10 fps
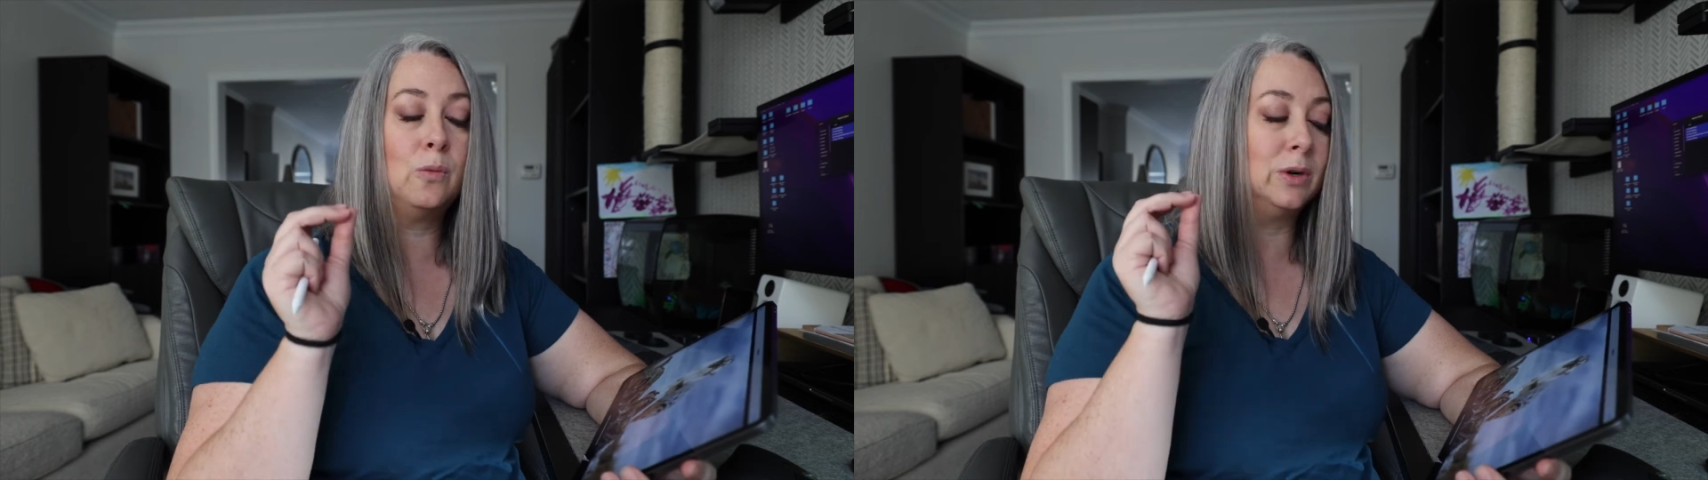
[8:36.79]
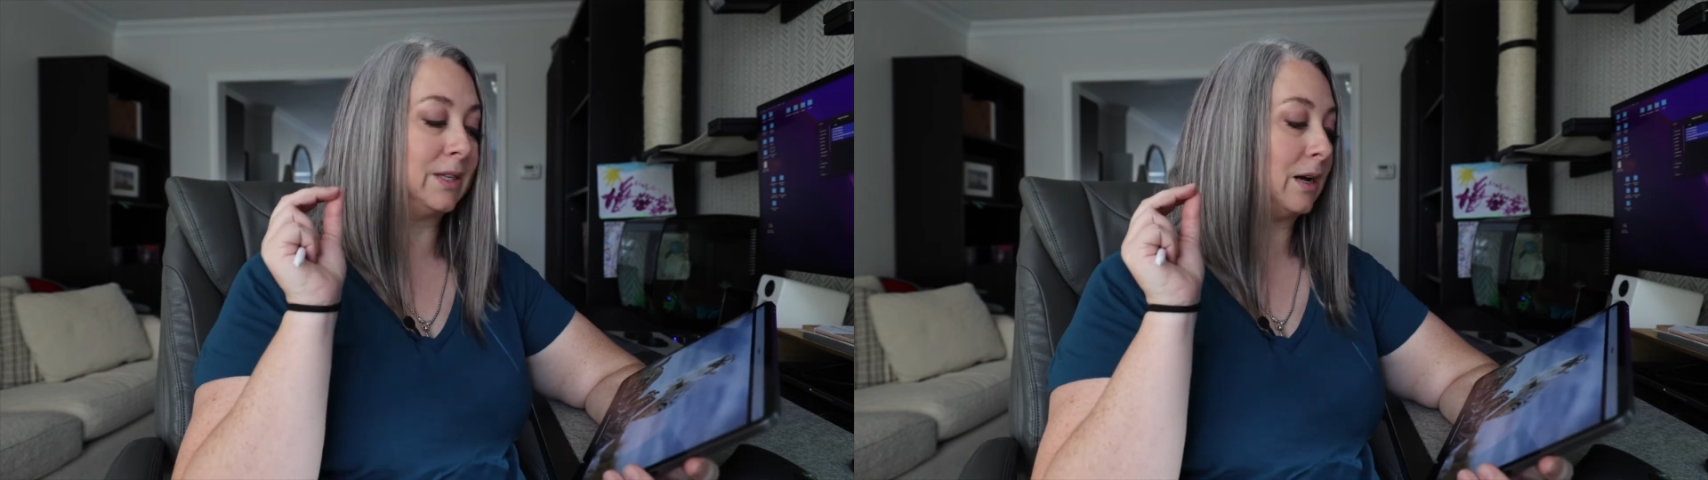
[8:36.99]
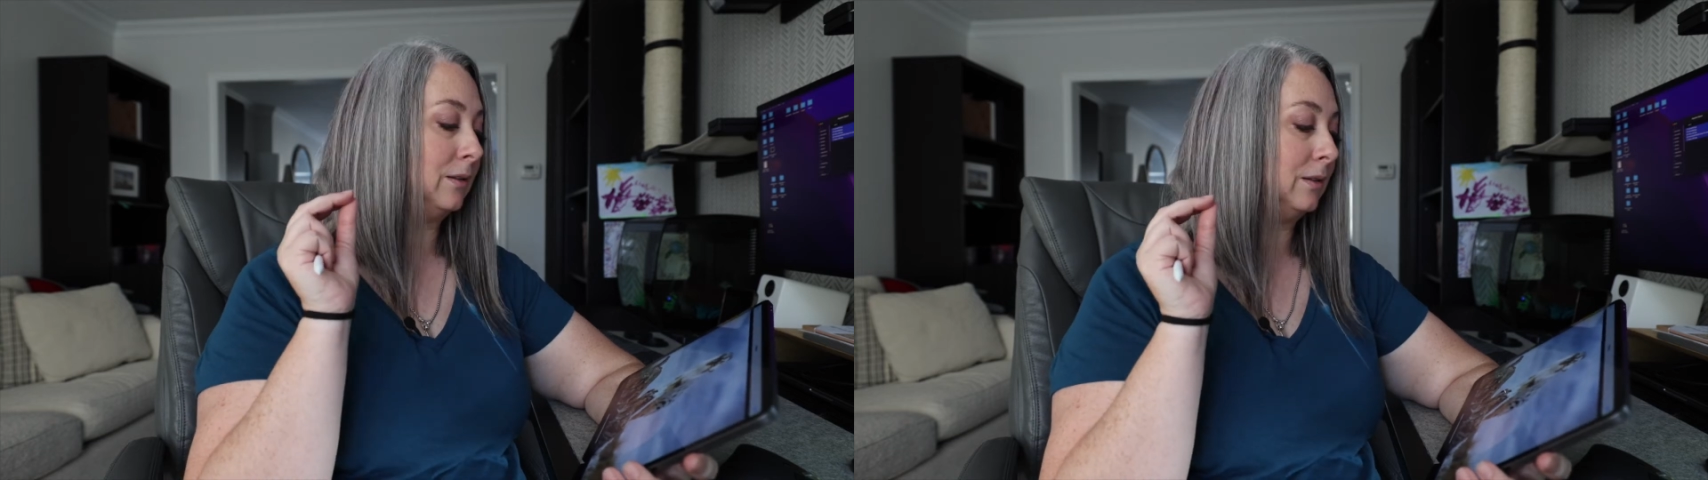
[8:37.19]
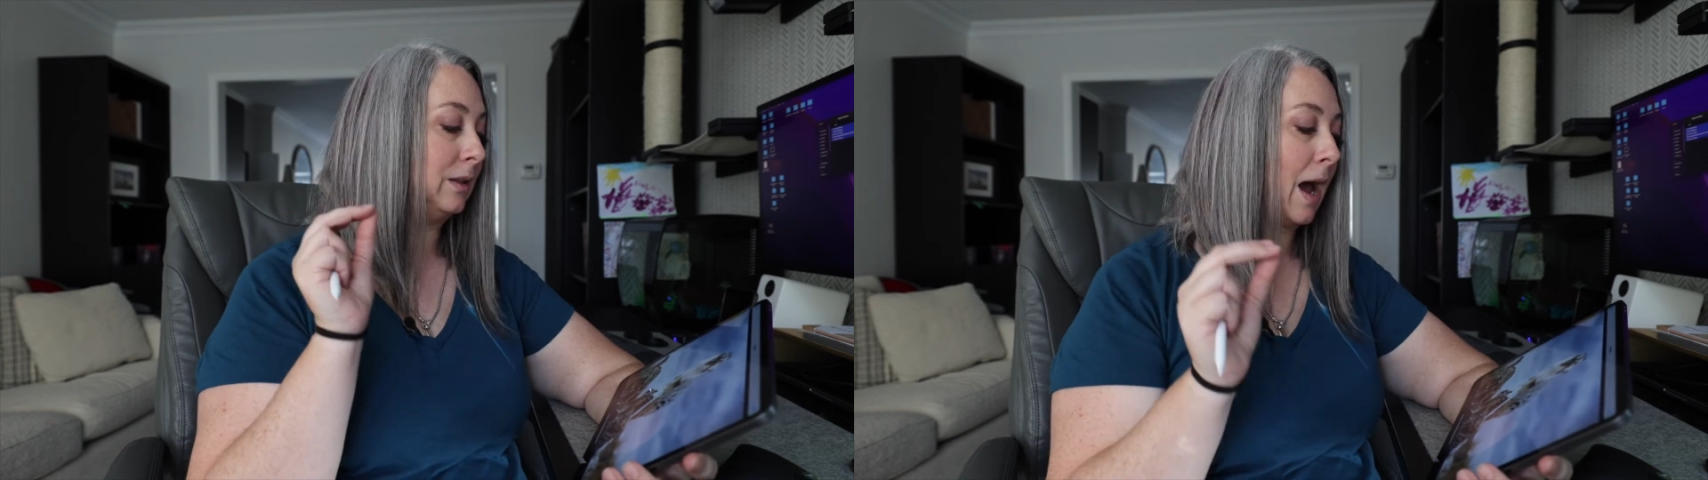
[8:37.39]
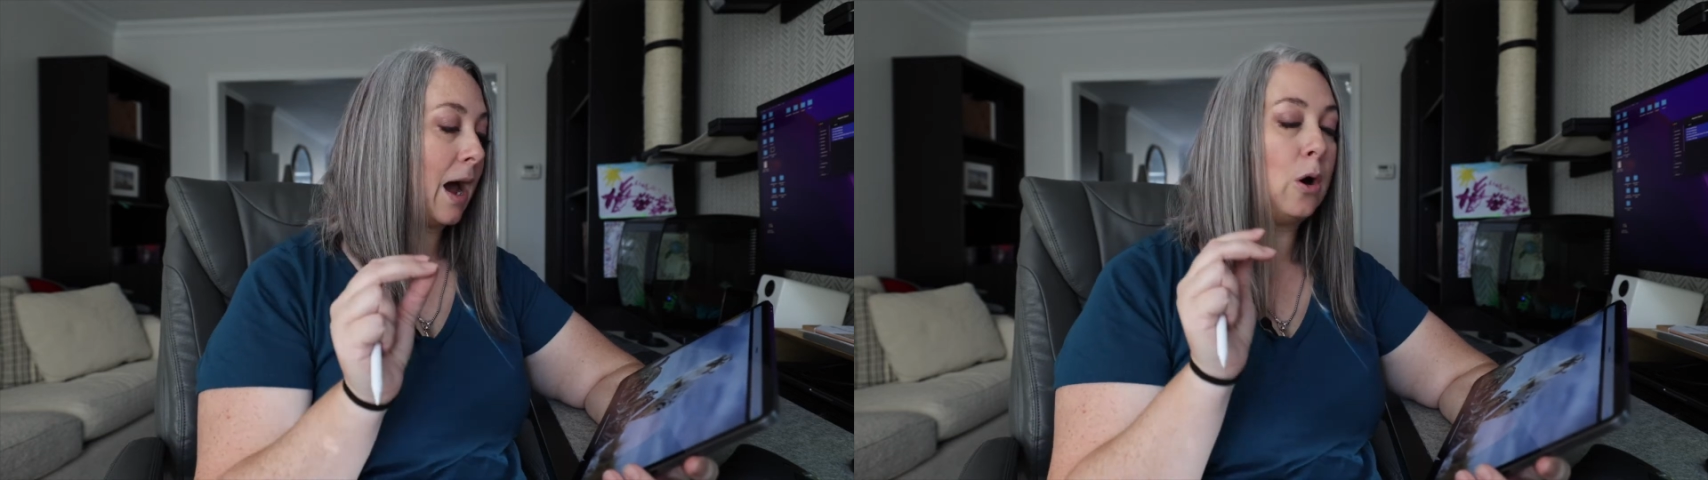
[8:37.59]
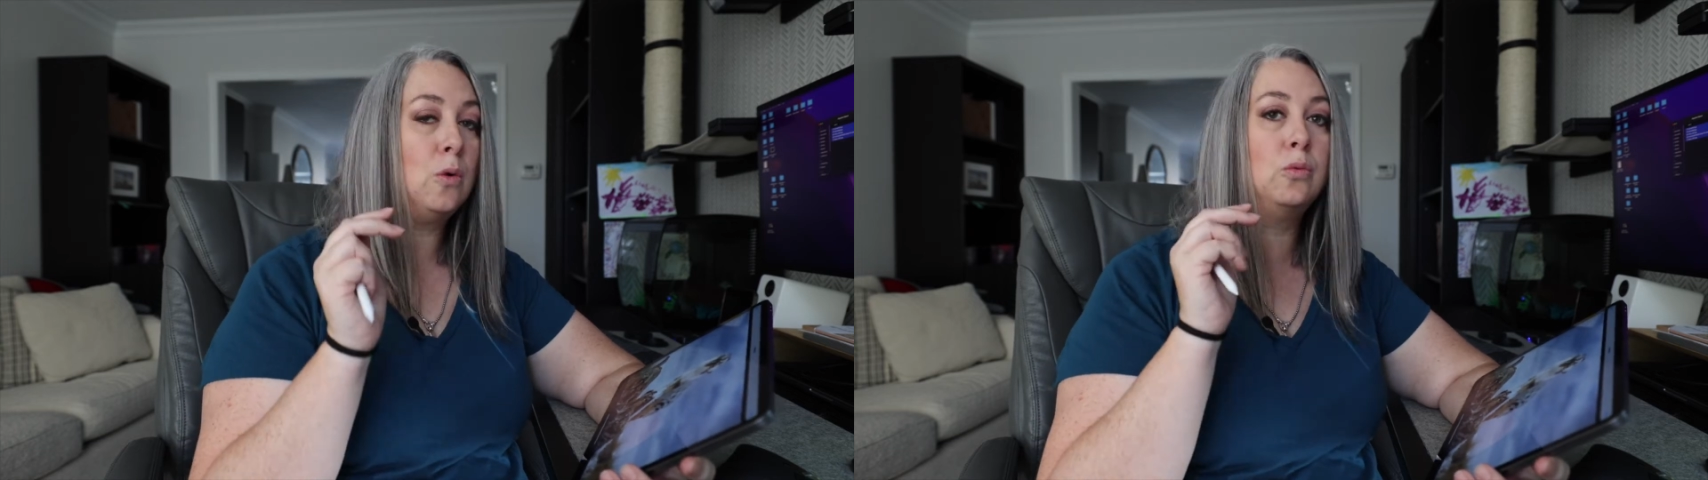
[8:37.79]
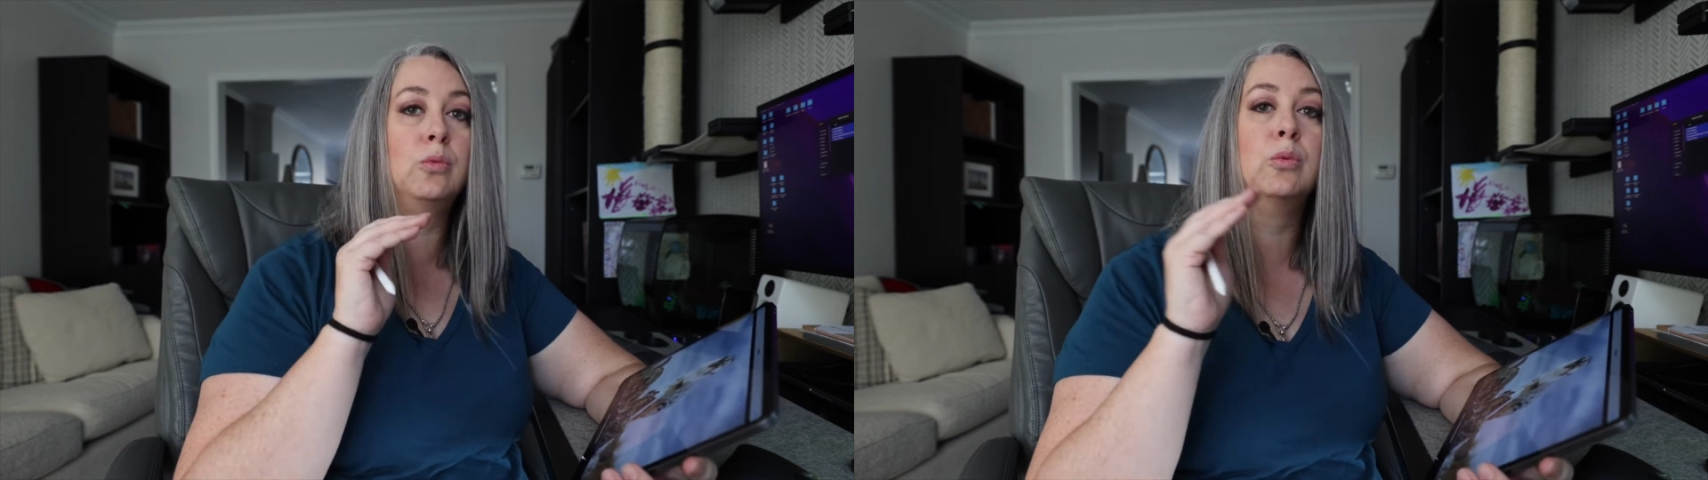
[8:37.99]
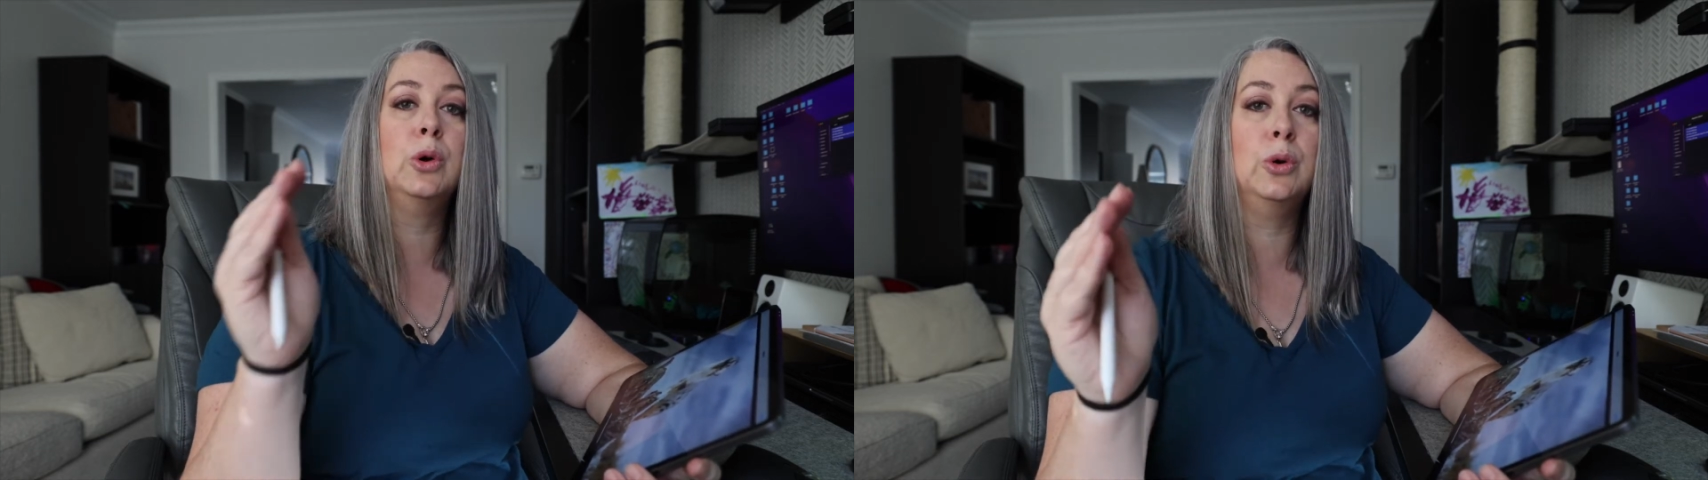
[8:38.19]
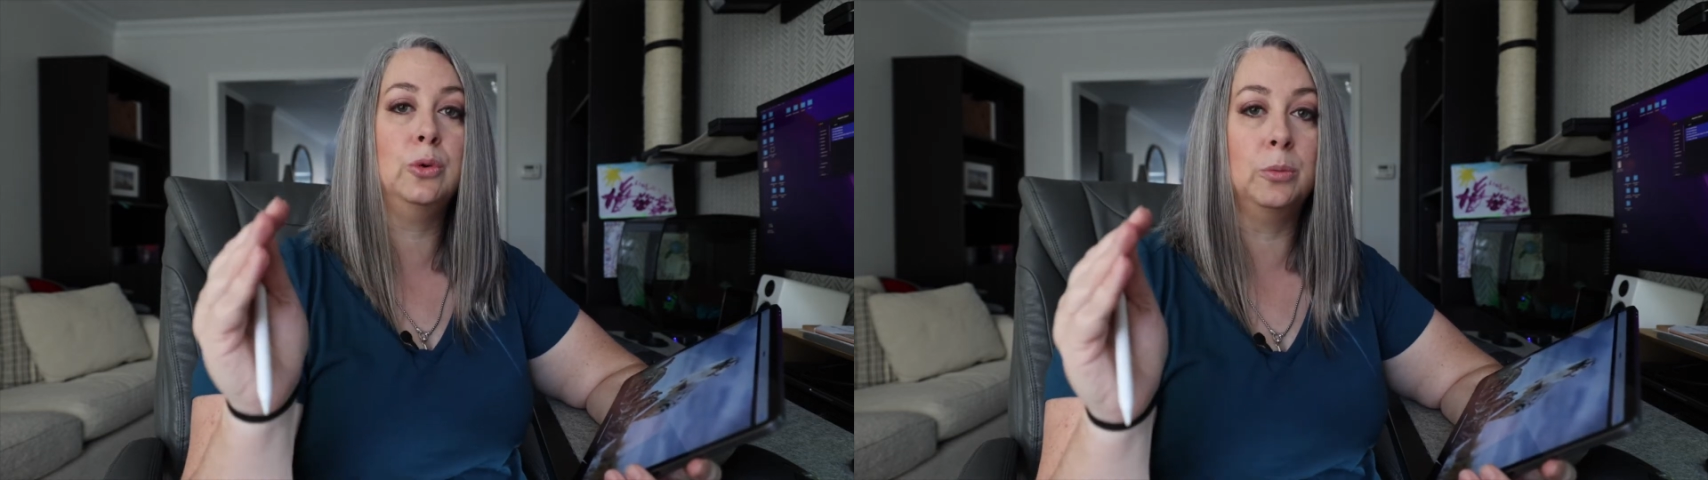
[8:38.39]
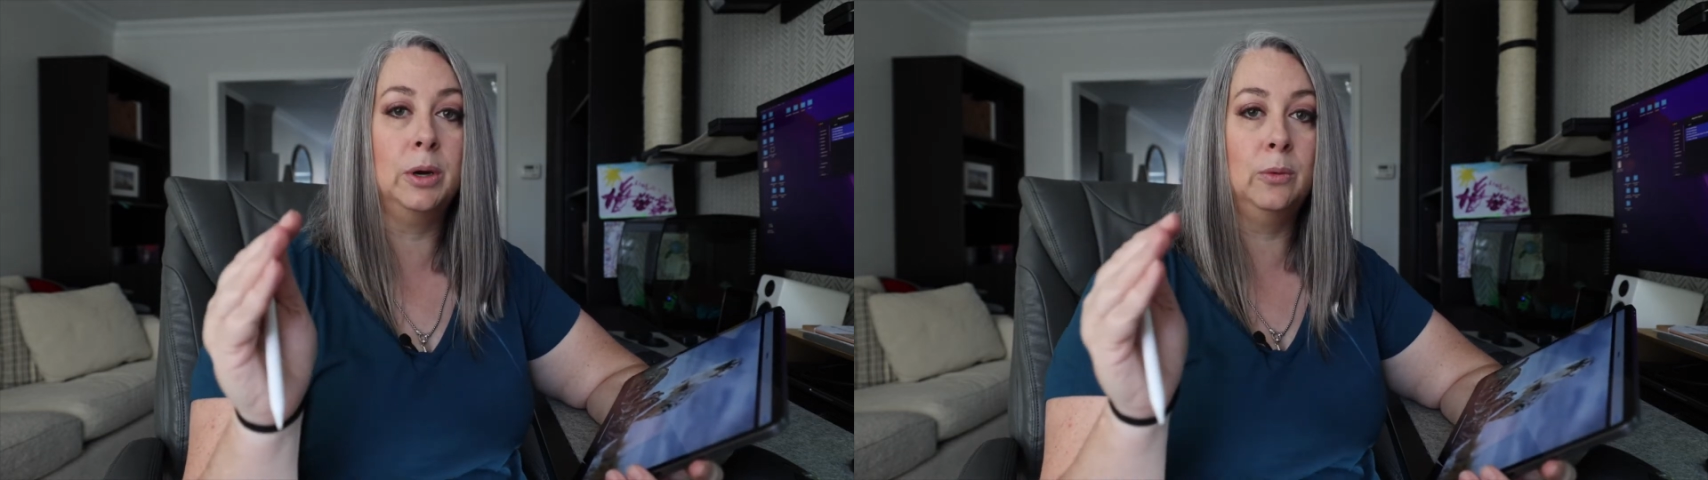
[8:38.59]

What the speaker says: was allow room